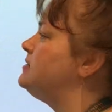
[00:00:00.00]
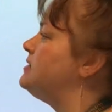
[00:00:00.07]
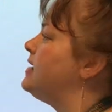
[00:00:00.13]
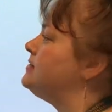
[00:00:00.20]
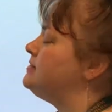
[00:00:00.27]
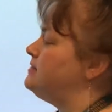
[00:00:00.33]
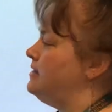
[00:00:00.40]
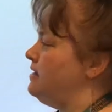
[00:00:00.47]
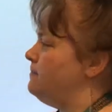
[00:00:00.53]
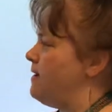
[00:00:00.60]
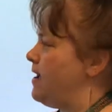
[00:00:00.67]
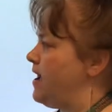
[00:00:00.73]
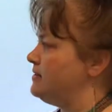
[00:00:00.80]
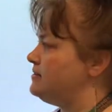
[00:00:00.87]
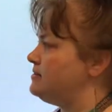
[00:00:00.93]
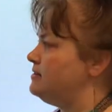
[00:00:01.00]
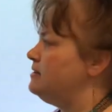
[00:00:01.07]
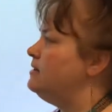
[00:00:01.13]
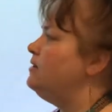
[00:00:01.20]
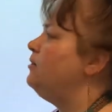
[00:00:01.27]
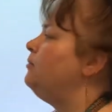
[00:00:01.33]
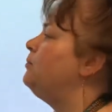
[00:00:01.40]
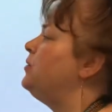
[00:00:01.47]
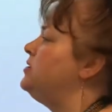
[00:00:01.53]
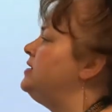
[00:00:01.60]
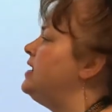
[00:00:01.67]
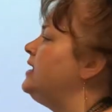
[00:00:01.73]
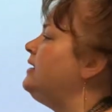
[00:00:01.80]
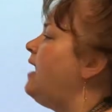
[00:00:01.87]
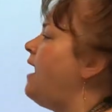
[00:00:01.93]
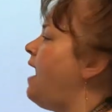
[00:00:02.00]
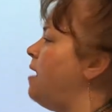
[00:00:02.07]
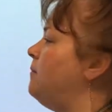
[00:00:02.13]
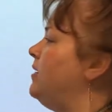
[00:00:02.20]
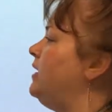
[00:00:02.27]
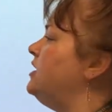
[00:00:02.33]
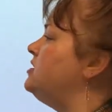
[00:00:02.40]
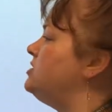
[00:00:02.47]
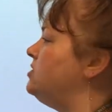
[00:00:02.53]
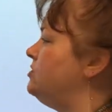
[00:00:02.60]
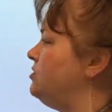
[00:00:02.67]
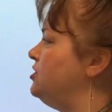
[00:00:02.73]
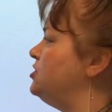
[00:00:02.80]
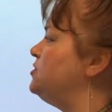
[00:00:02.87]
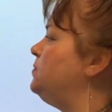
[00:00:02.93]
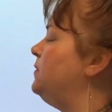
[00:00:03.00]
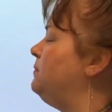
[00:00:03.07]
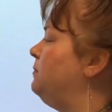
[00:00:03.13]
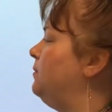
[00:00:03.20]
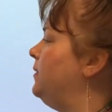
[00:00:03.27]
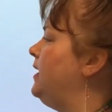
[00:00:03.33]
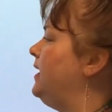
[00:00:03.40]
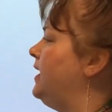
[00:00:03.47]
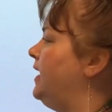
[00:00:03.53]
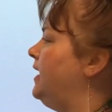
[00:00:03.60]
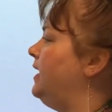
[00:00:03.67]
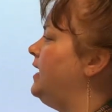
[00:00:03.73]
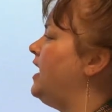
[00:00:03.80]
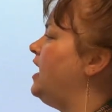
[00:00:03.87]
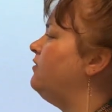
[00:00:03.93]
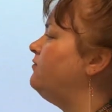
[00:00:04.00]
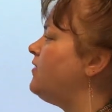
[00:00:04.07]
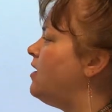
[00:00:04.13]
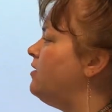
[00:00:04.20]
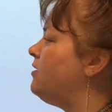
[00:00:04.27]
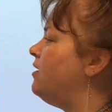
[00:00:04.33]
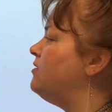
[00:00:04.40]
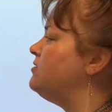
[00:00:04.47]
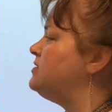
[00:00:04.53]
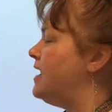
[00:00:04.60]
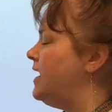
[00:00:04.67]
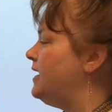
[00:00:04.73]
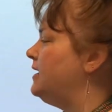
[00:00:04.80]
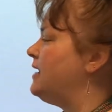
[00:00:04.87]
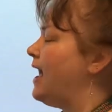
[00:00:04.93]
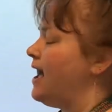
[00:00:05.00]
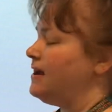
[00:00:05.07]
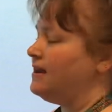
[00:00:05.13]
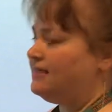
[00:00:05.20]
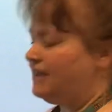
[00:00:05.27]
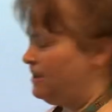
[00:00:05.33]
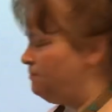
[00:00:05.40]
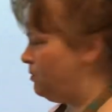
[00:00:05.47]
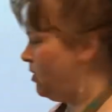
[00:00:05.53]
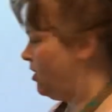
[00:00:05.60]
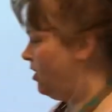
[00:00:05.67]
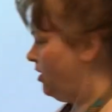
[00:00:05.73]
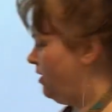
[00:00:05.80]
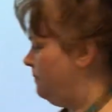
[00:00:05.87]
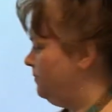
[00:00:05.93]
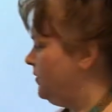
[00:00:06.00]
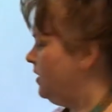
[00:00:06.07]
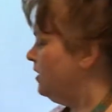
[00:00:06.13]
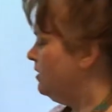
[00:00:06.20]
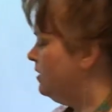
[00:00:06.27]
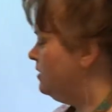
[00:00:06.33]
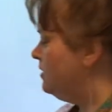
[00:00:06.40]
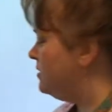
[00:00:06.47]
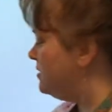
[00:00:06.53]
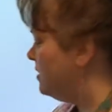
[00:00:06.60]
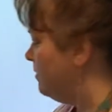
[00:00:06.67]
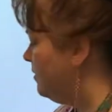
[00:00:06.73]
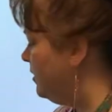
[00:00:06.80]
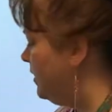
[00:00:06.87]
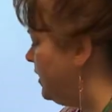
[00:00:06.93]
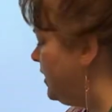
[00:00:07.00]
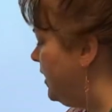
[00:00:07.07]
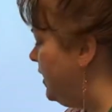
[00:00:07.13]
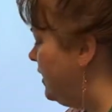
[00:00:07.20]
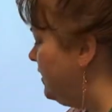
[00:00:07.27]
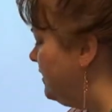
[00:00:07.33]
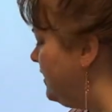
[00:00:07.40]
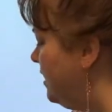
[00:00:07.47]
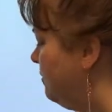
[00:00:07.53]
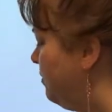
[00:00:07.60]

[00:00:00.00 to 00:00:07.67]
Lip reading: at CMS, predict how many students would bring in a photo taken at a theme park. So we're looking at theme